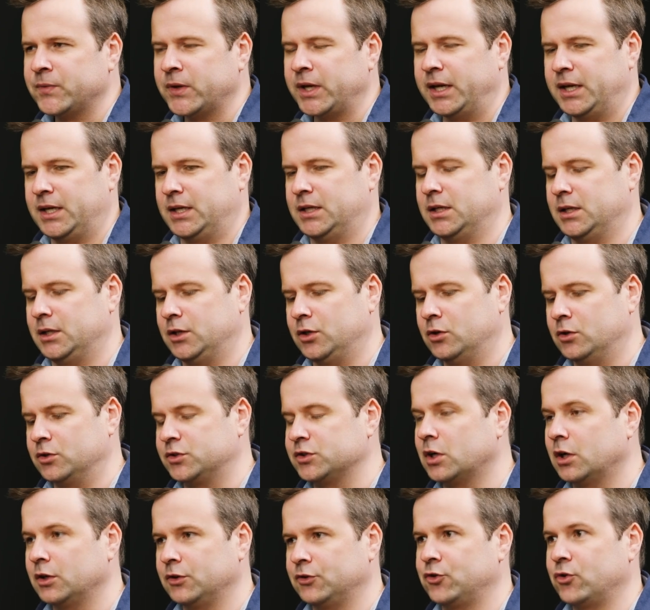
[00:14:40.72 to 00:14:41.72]
And you know, it's
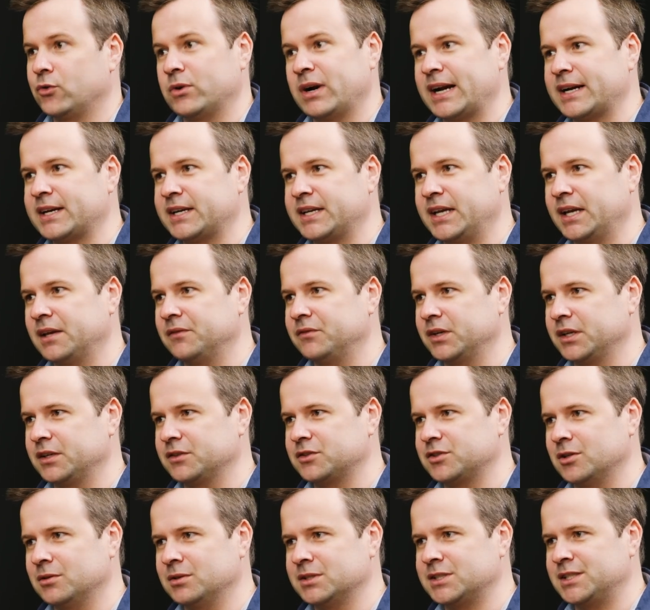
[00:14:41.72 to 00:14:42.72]
called direct giving.
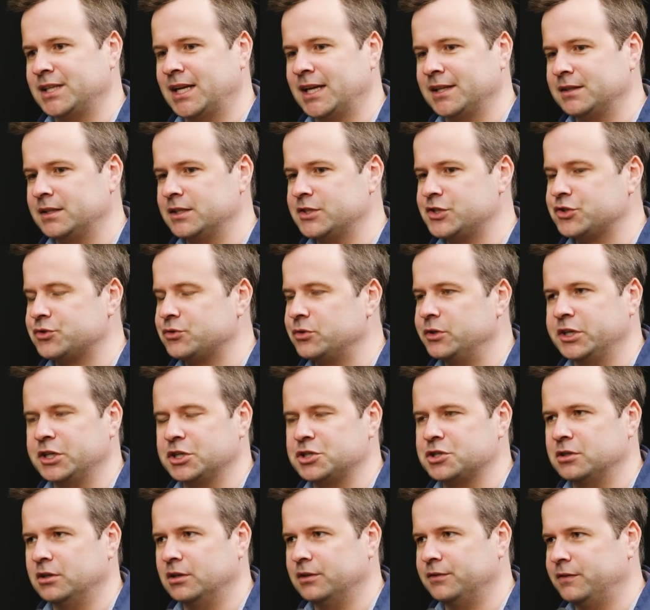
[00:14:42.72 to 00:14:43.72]
So it's not this
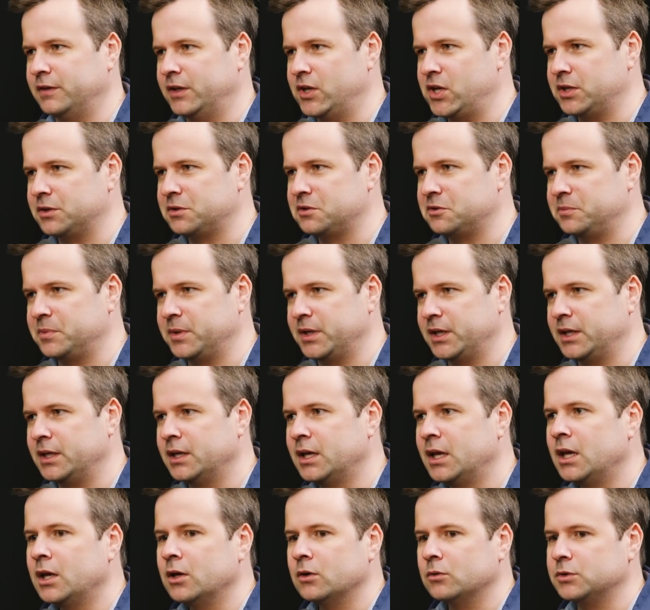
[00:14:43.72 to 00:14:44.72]
traditional philanthropy,
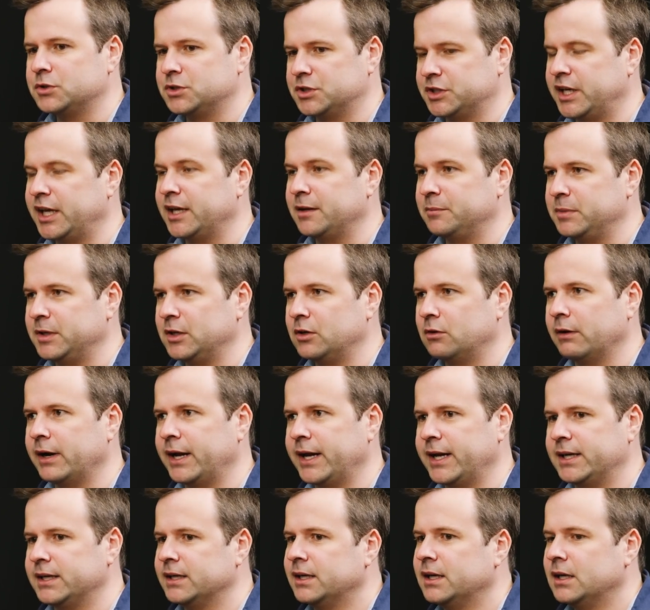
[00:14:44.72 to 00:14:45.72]
which can be
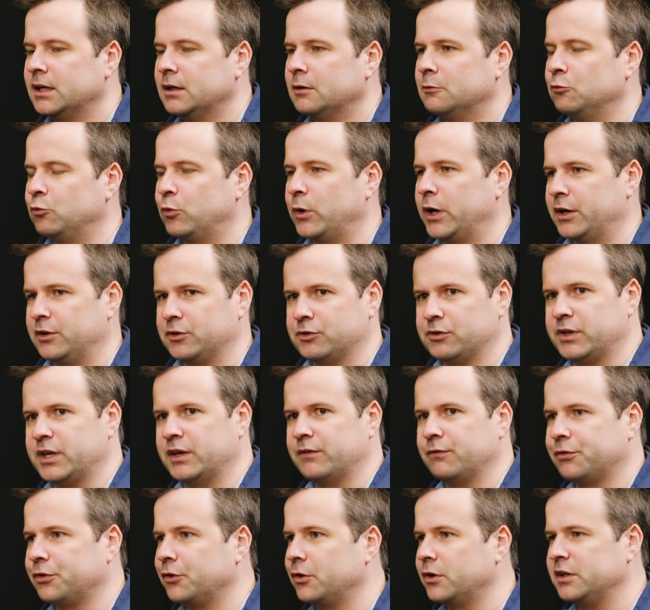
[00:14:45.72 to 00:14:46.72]
great, where you
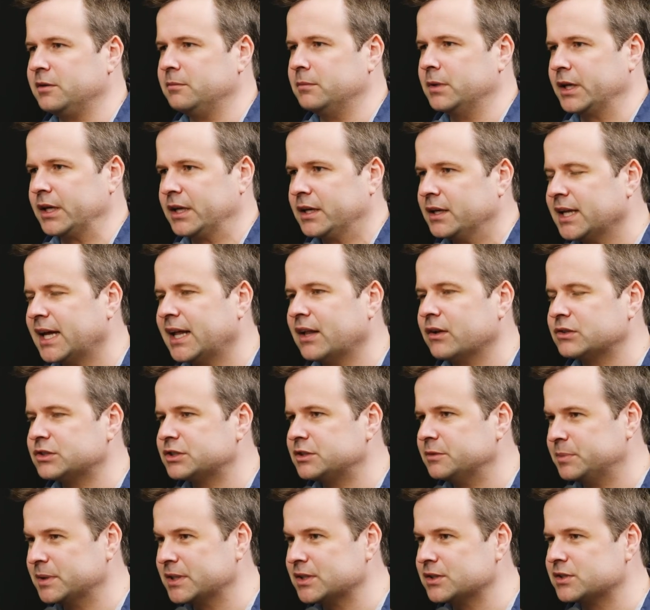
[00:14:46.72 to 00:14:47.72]
give thirty million dollars
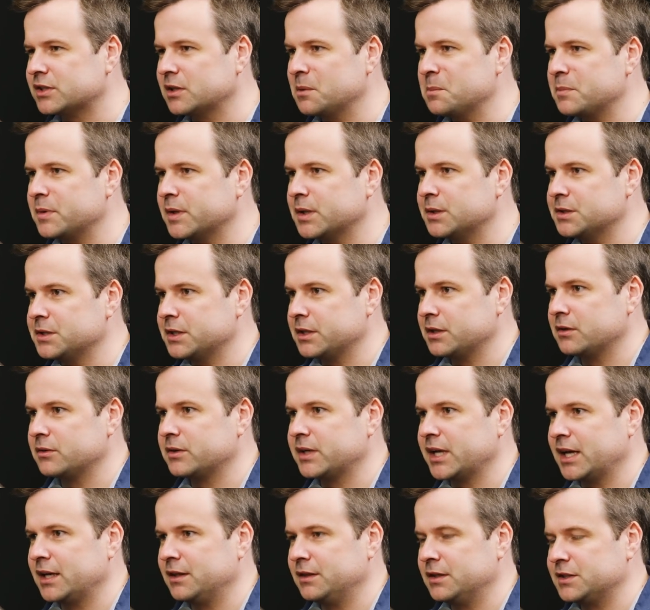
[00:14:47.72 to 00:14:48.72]
to build some building.
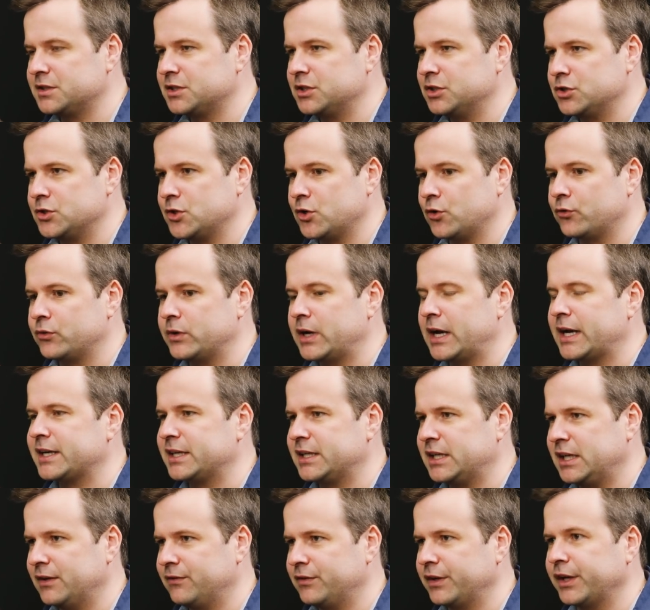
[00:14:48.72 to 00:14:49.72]
Okay, this is
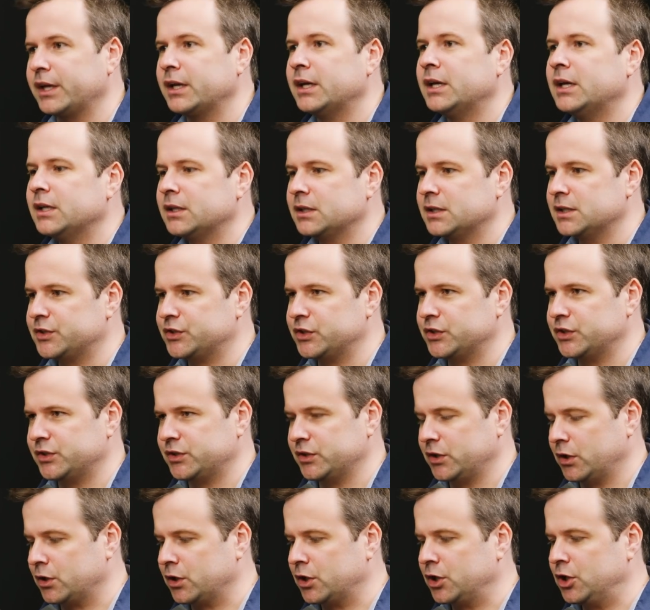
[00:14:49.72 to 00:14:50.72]
direct giving. This is
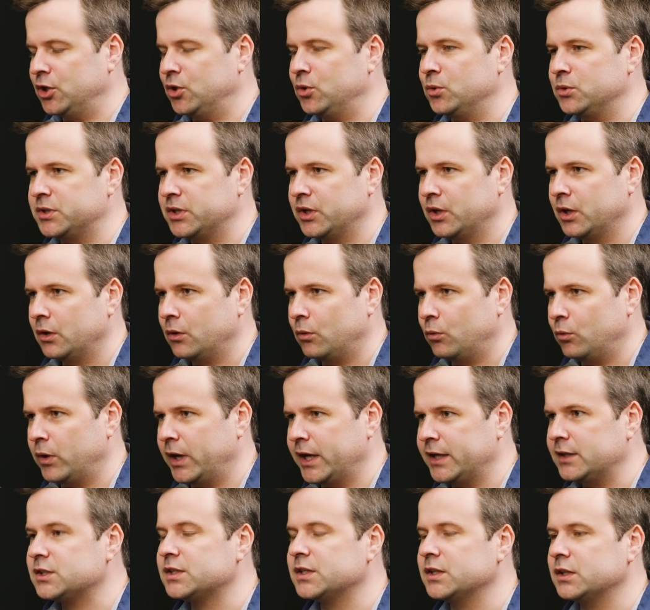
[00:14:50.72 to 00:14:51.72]
acute,
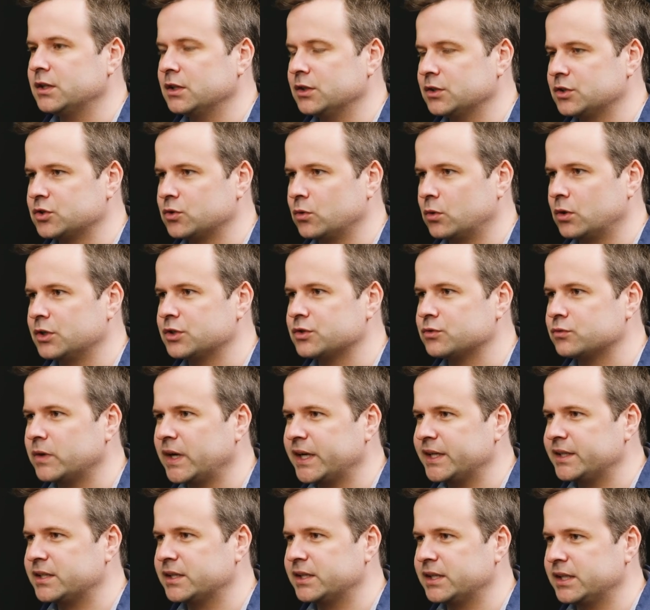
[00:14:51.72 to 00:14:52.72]
right to the source,
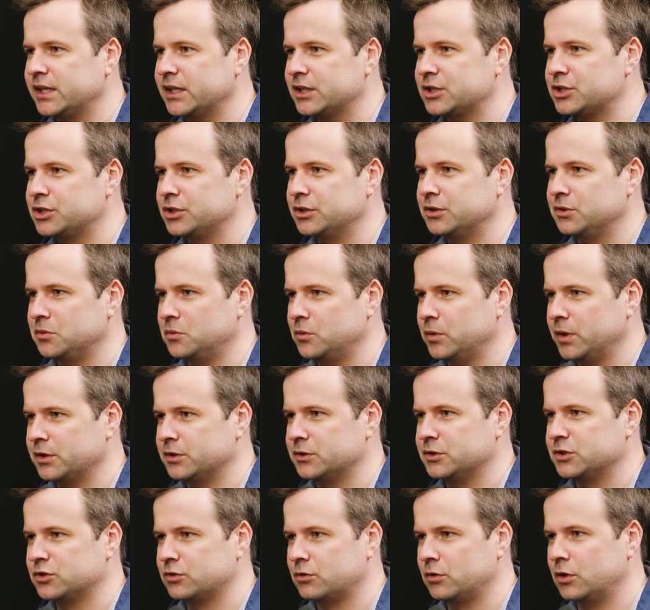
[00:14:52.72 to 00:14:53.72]
right to the issue, whether
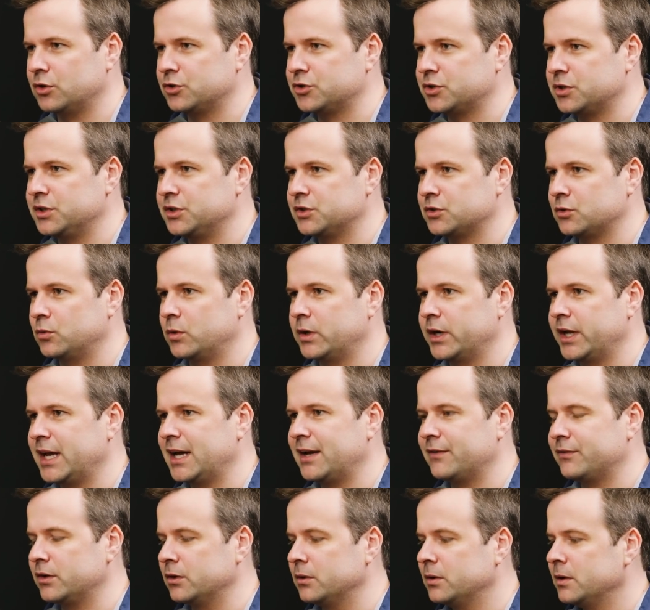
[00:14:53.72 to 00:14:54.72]
it's groceries or what
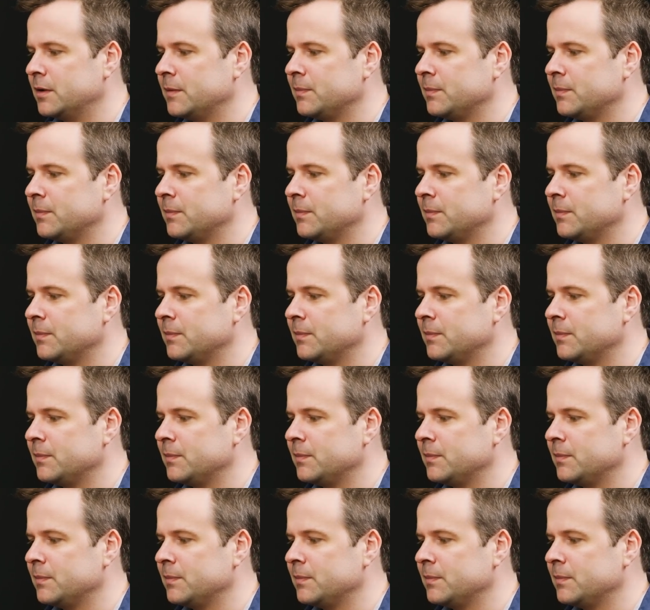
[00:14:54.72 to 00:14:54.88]
have you.